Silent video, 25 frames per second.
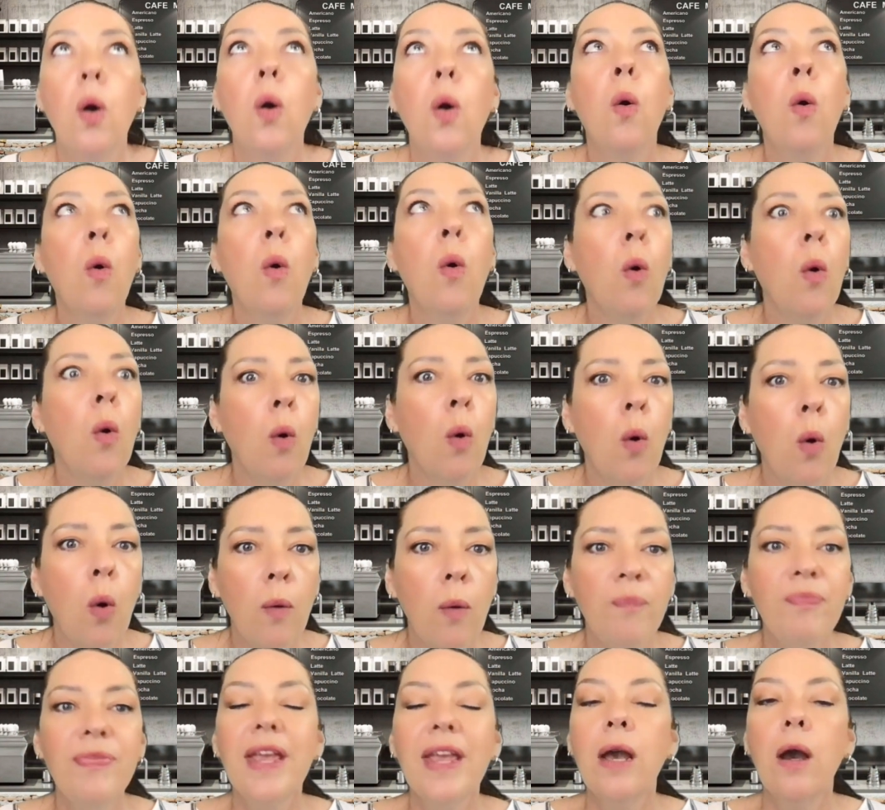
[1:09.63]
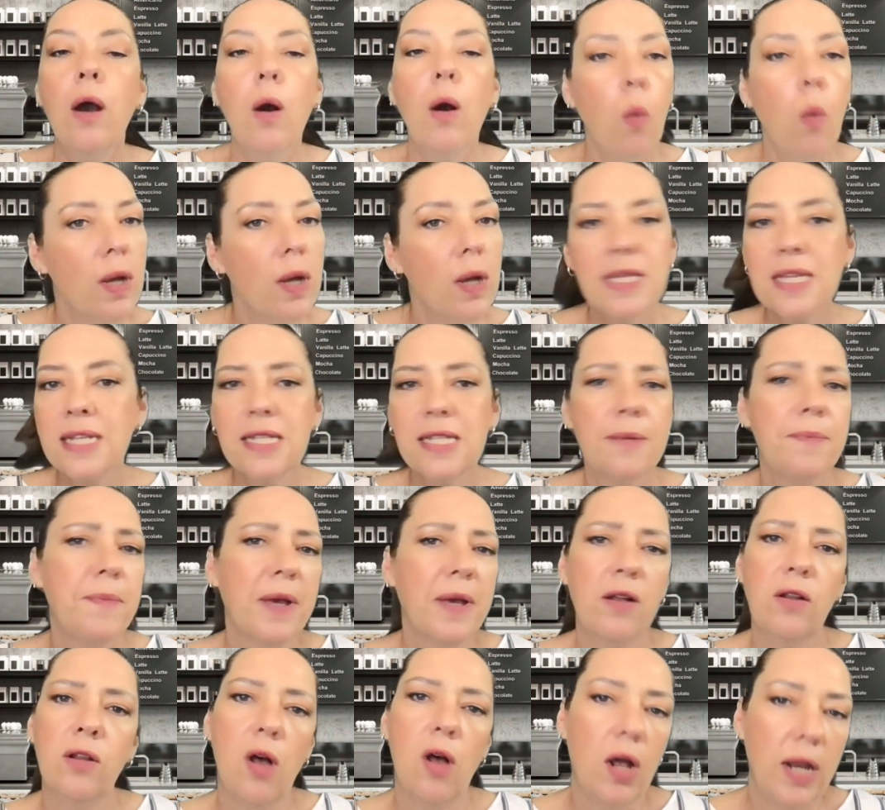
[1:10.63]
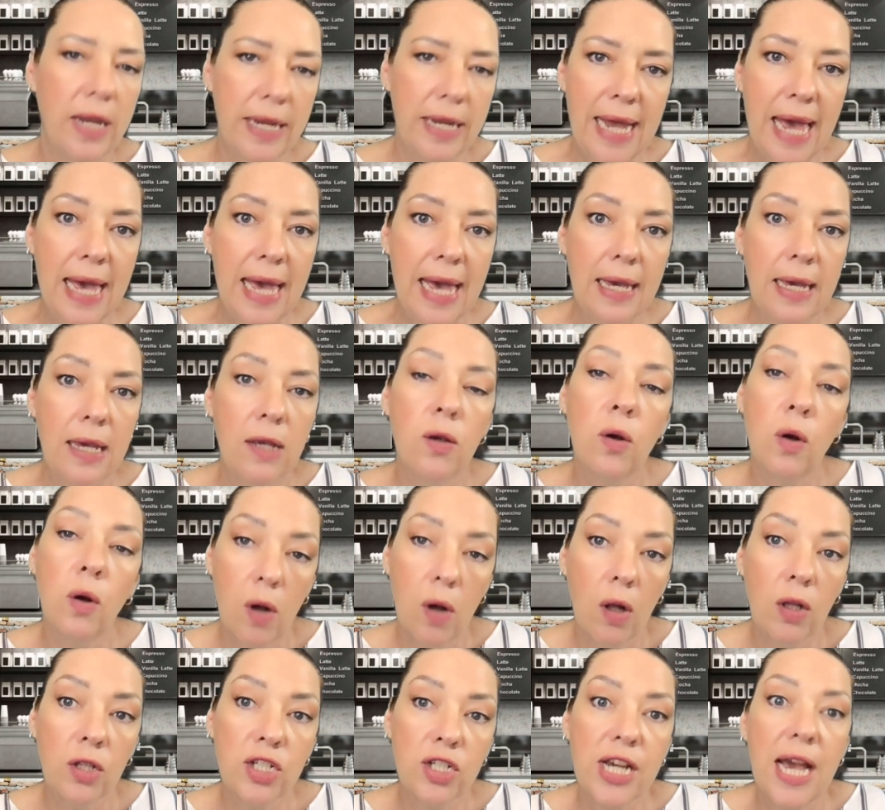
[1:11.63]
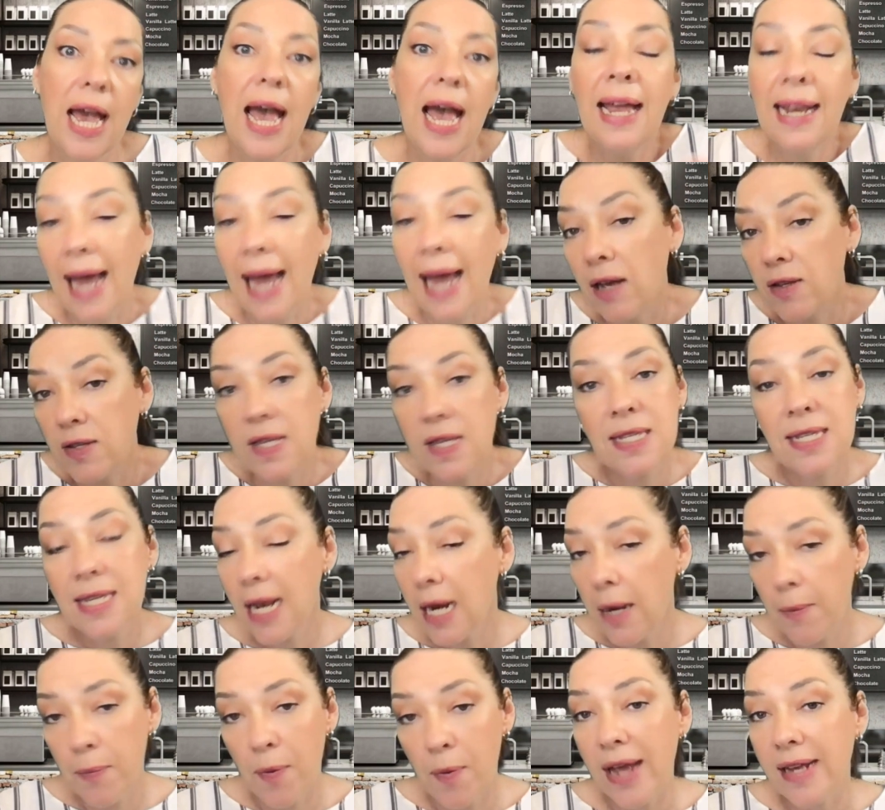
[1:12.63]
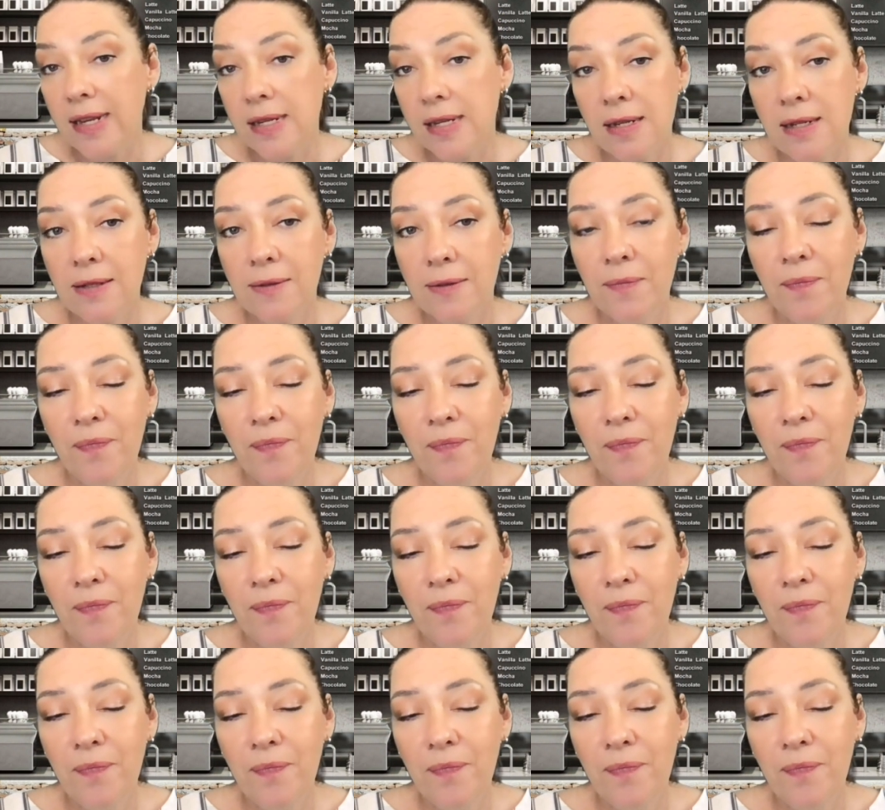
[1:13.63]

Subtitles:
Or what's a typical holiday in your culture and how's it celebrated?